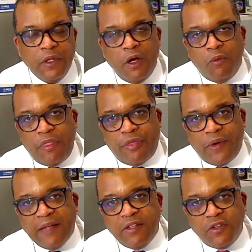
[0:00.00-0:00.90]
What
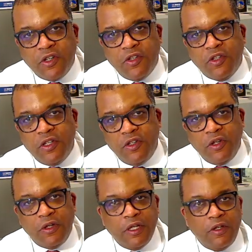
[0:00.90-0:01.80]
thoracic surgeons could
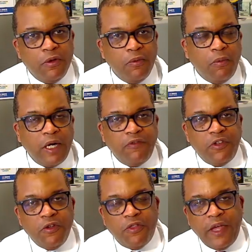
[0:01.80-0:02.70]
do one of
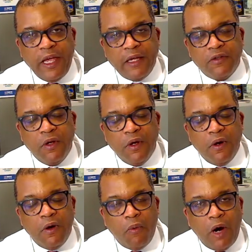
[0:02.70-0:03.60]
two things.
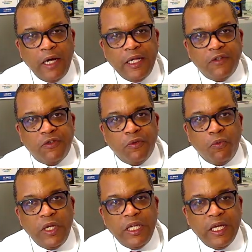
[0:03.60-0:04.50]
One is
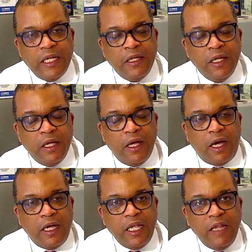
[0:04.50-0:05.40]
we can
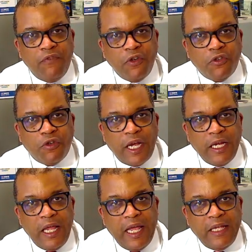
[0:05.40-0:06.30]

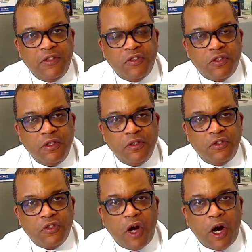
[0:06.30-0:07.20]
infiltrate a
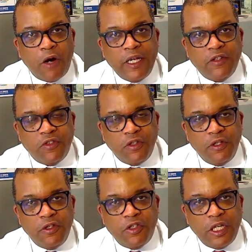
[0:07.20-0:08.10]
scarring
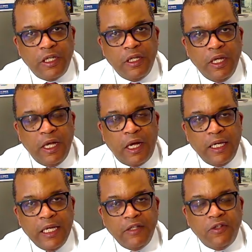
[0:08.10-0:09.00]
solution
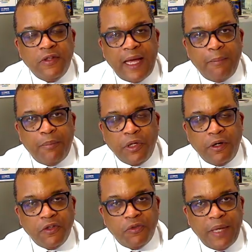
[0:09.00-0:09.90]
into that
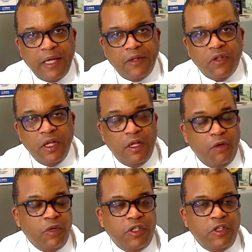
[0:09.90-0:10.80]
pleural space,
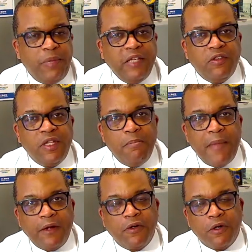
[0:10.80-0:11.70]
which is basically
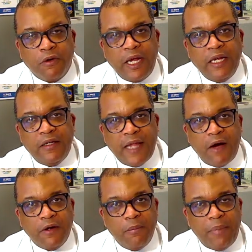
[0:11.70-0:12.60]
medical grade
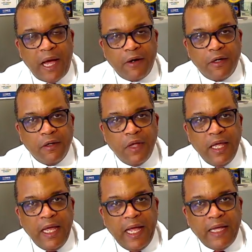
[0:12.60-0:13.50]
talcum powder,
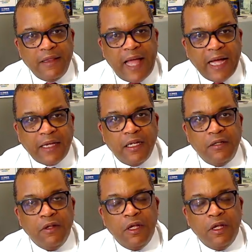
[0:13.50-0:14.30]
and that can